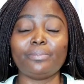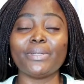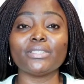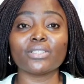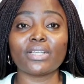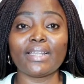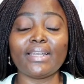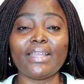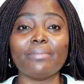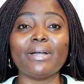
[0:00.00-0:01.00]

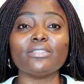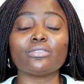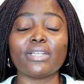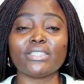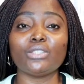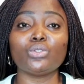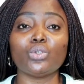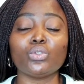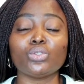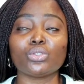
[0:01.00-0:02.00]
particularly I'm addressing
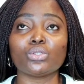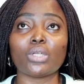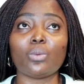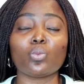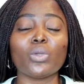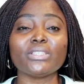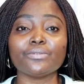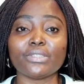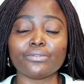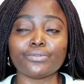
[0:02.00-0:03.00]
those waiting
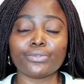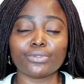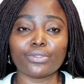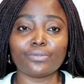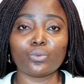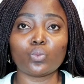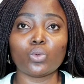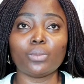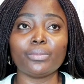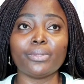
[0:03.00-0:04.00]
for the fruit of the
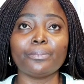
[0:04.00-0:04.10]
womb.